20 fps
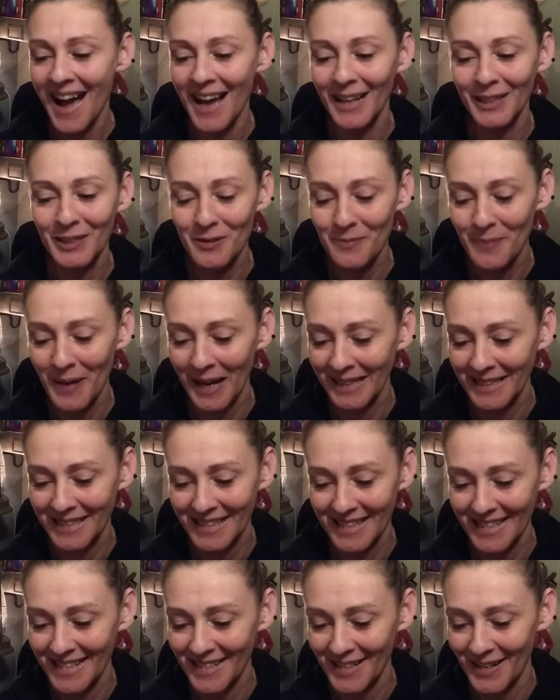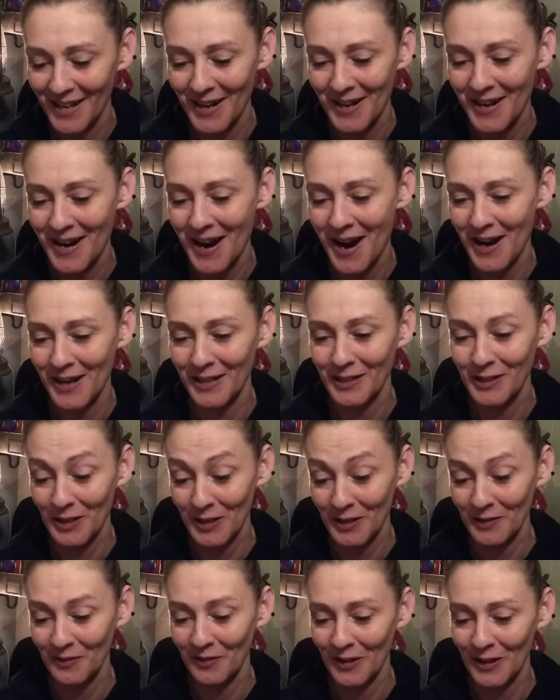you Pisces are
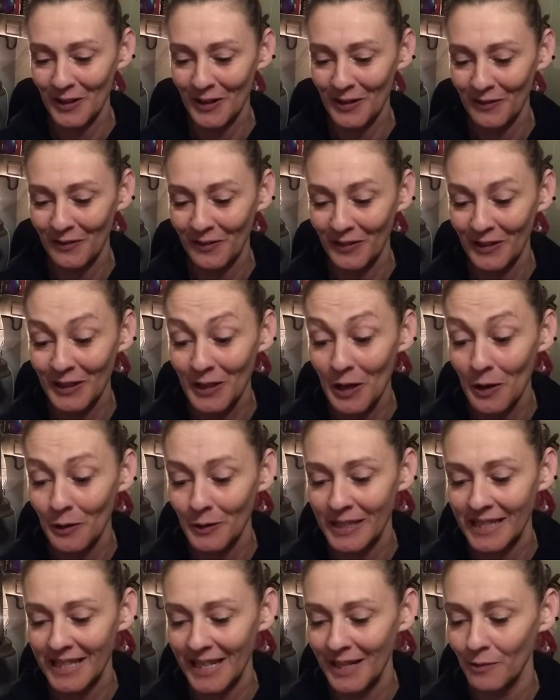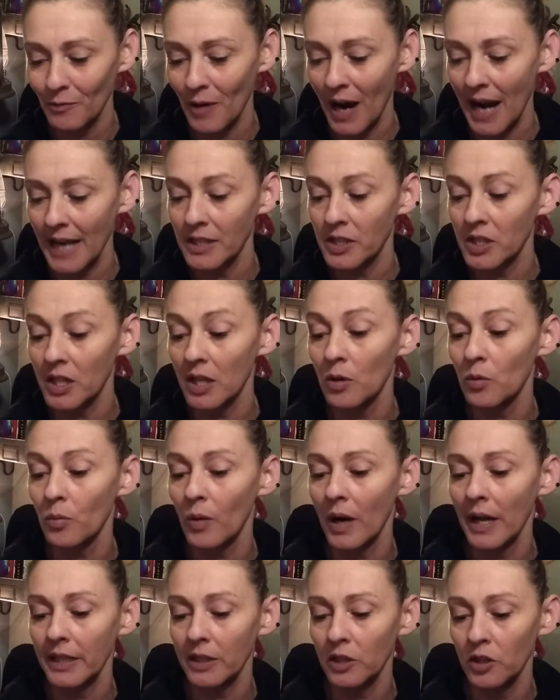good for ghosting, right? So
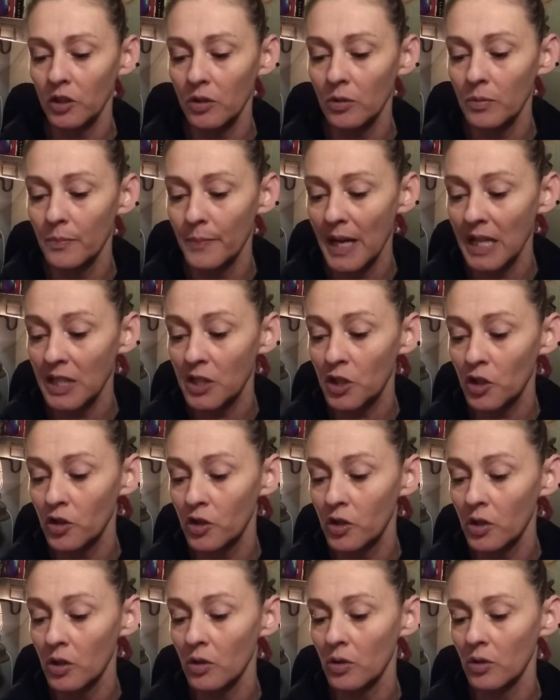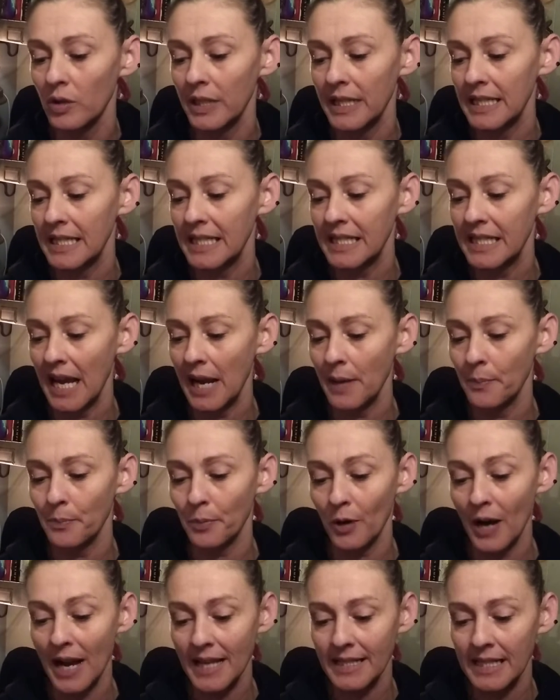what you must do is stay
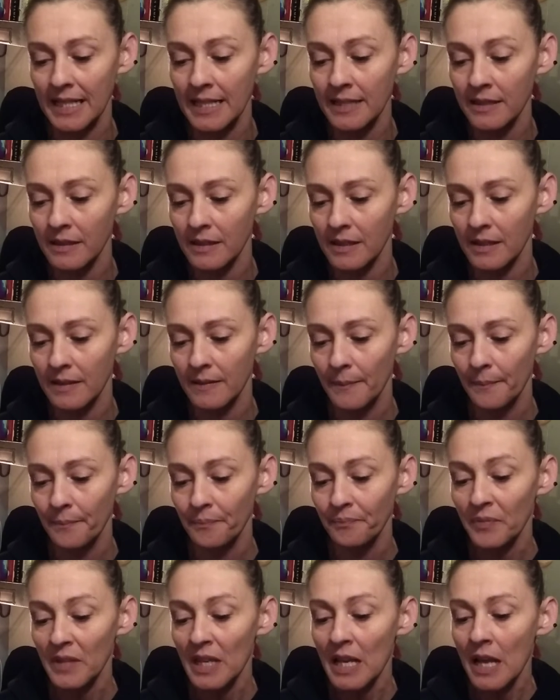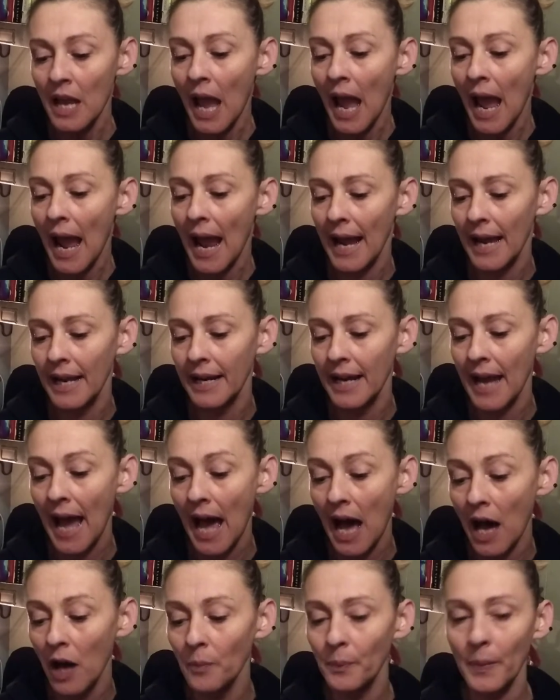present and
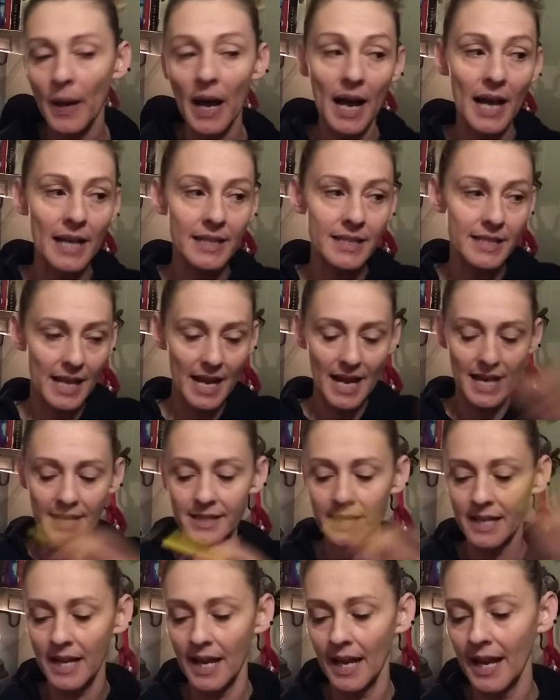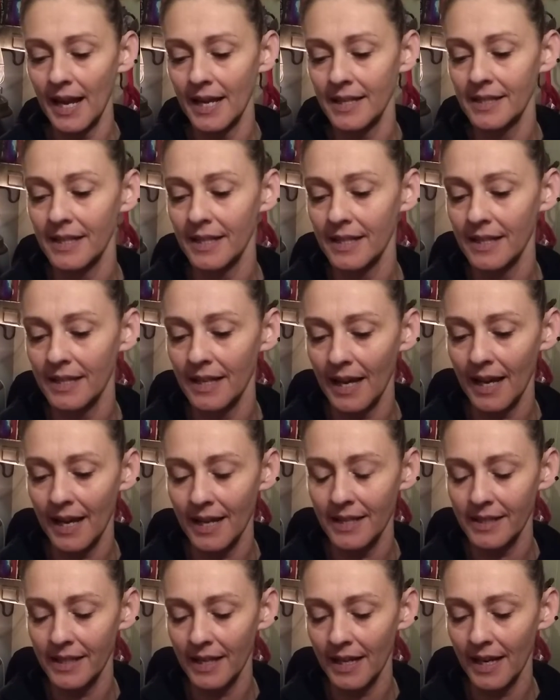help us as
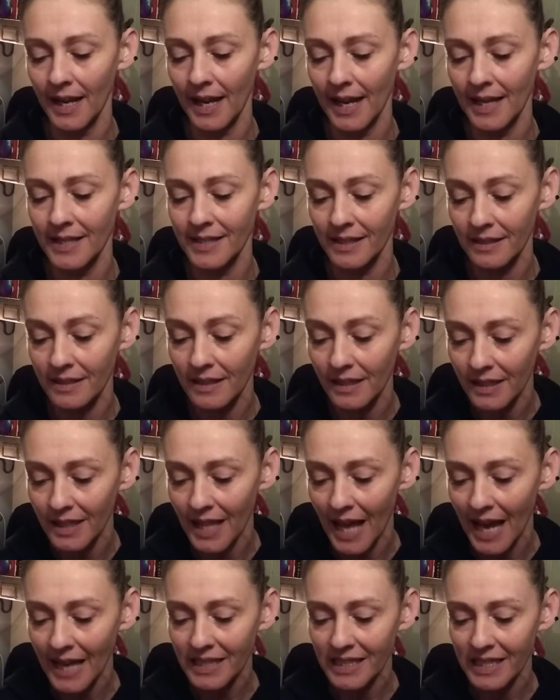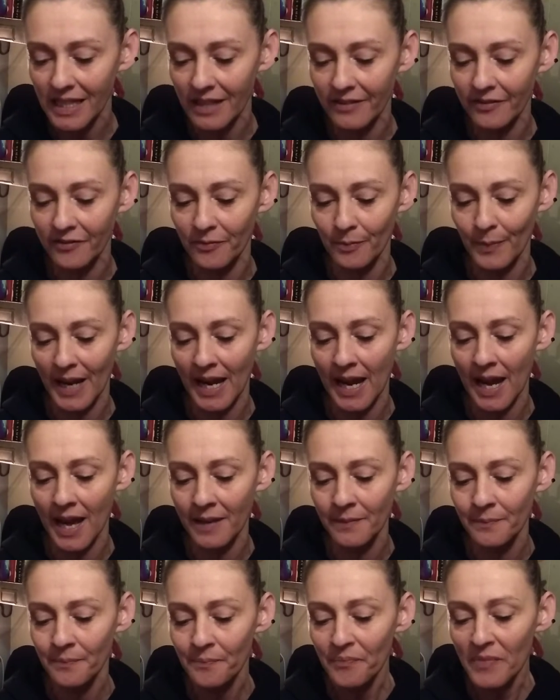a collective,
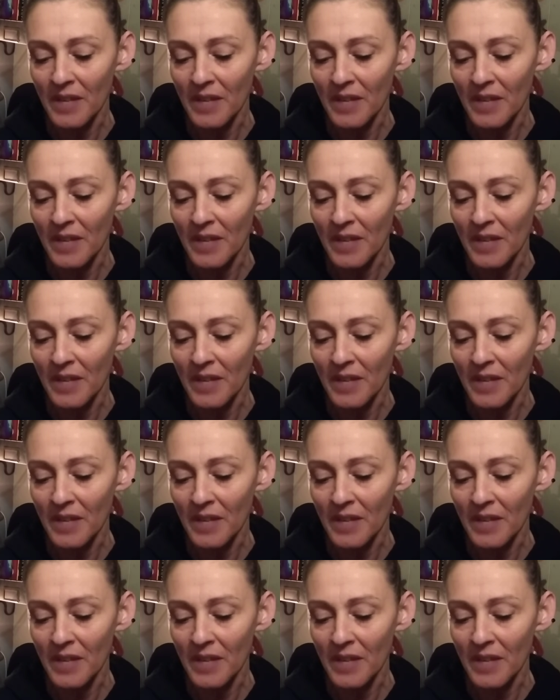man.